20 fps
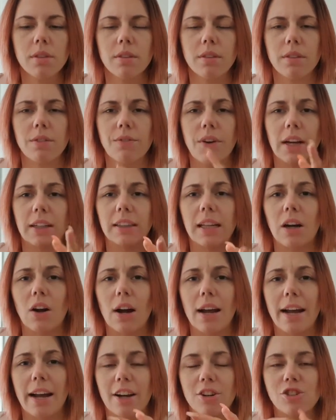the fact that
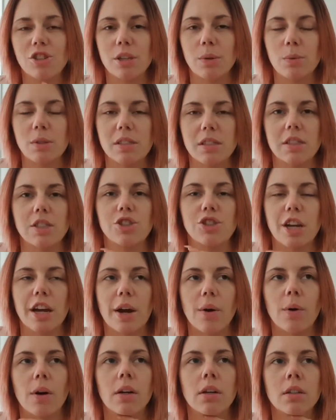I actually was in the
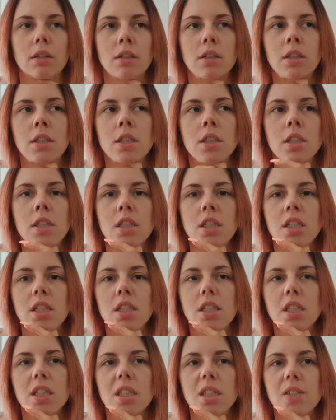shower
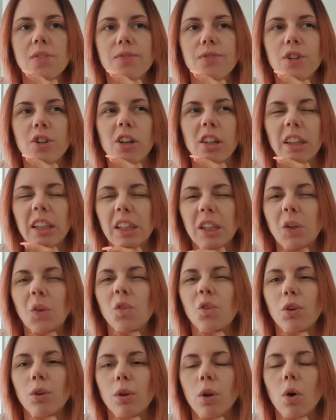for a little
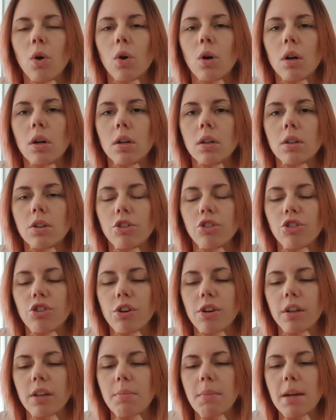too long. Because you're
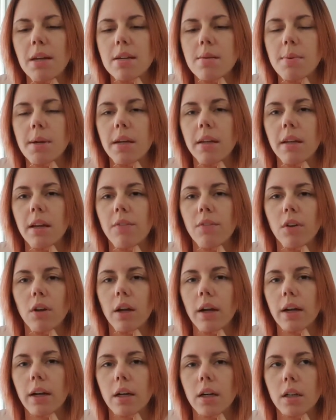only meant to be in there for
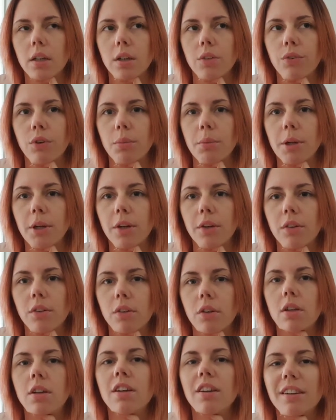like a few
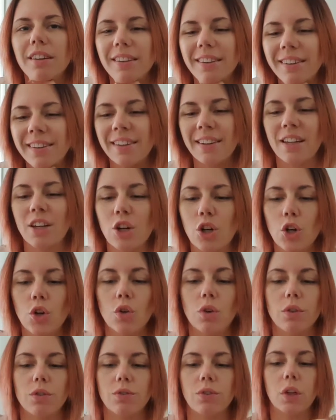minutes,
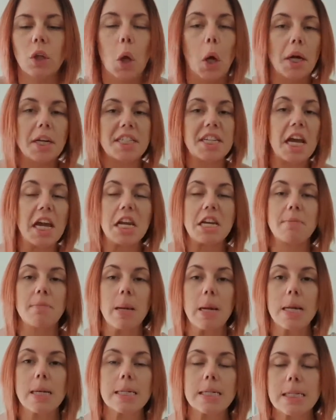not for like 10
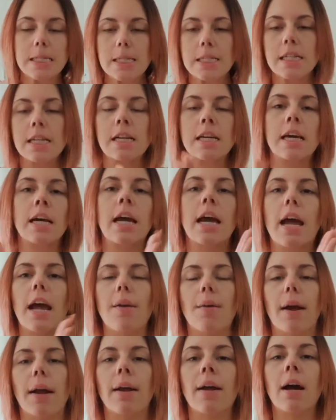minutes.
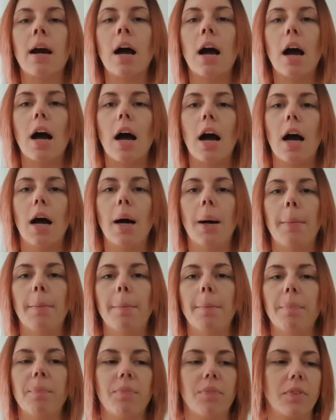Anyway,
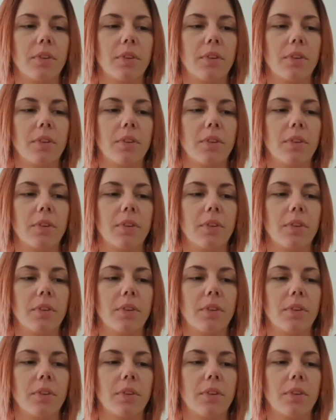yeah,